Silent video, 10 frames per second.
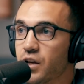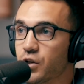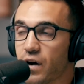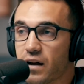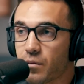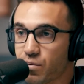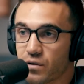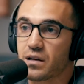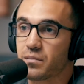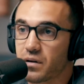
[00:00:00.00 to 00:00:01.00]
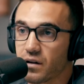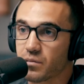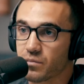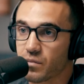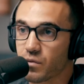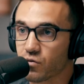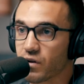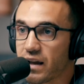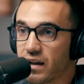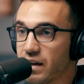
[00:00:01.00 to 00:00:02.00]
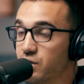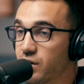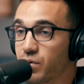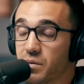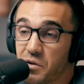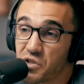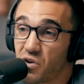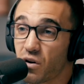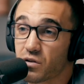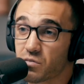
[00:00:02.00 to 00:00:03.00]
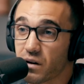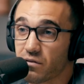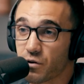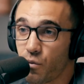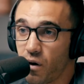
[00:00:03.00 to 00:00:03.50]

you're at a premium rate and yeah. you can pretty much charge whatever you